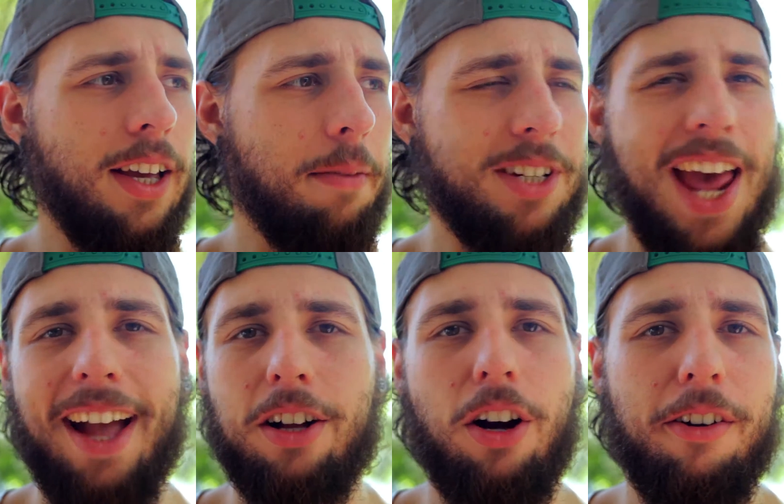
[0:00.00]

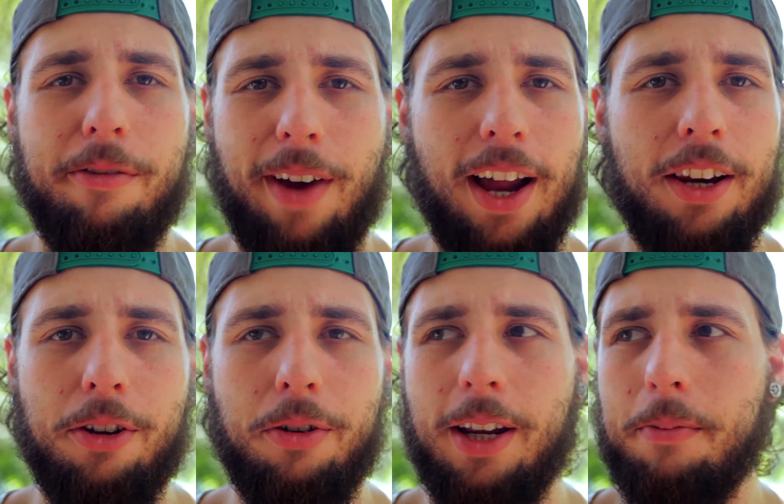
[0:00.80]
tack on
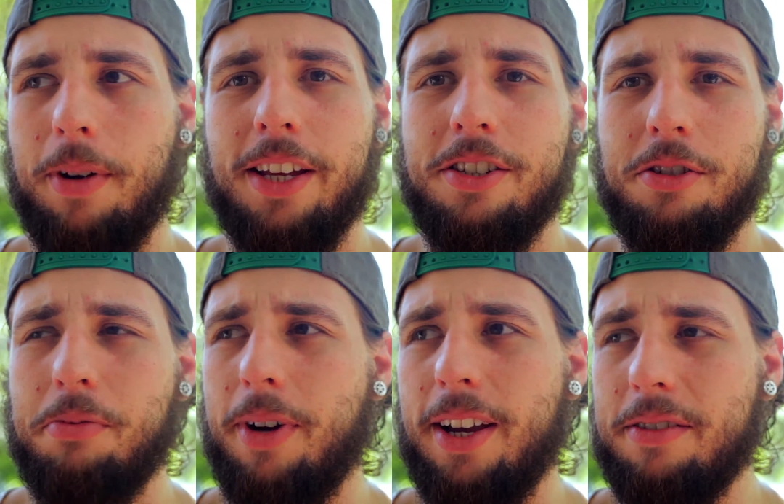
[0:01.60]
value in places
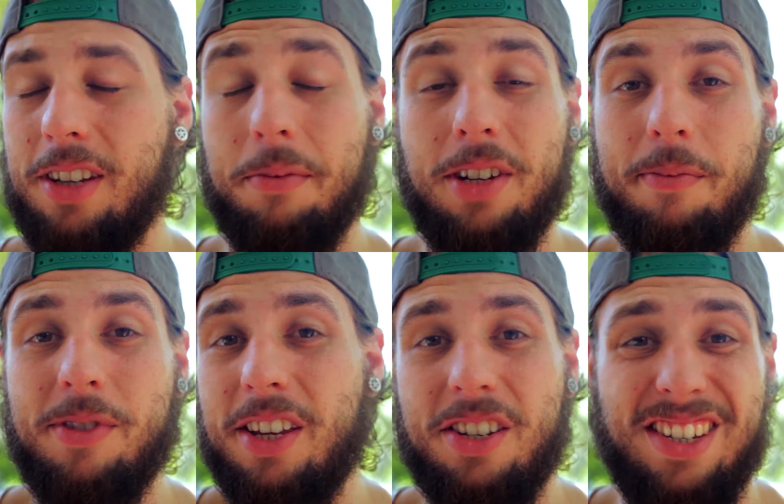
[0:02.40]
where sometimes
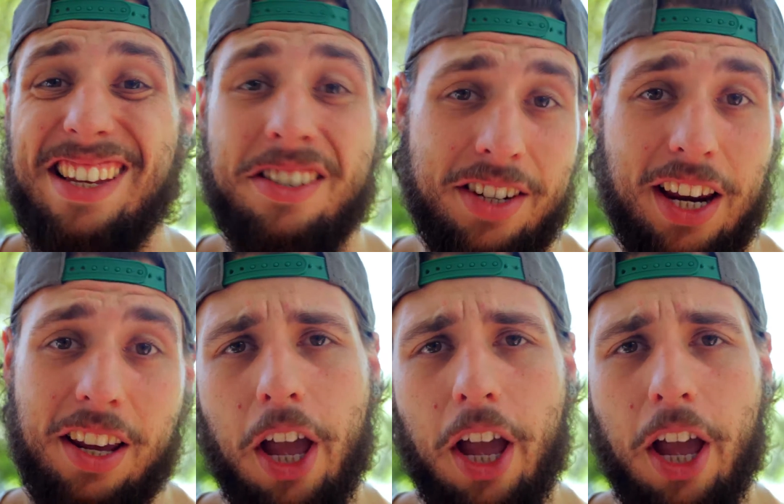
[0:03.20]
there just isn't any.